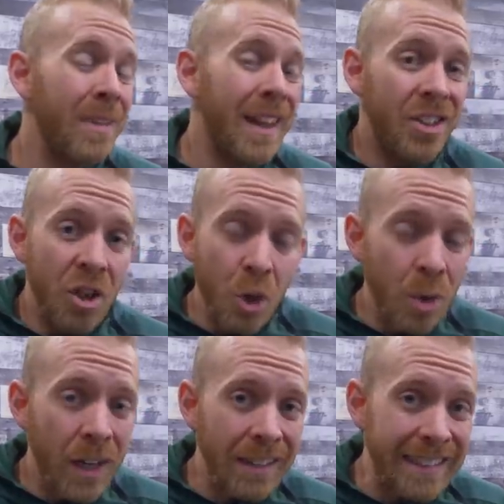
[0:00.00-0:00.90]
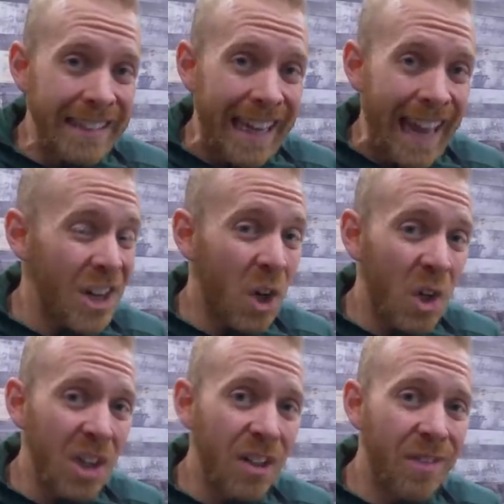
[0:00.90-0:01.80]
And you can get
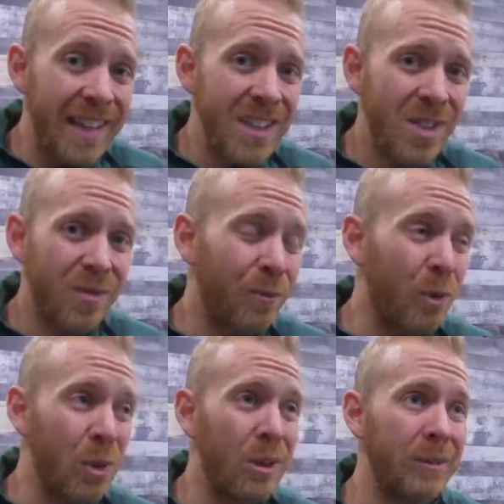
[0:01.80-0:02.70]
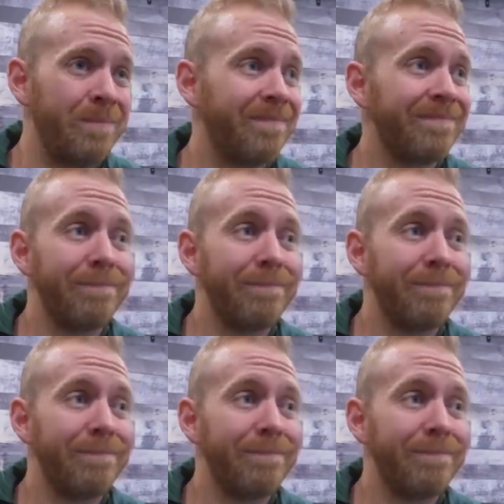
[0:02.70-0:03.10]
all of this for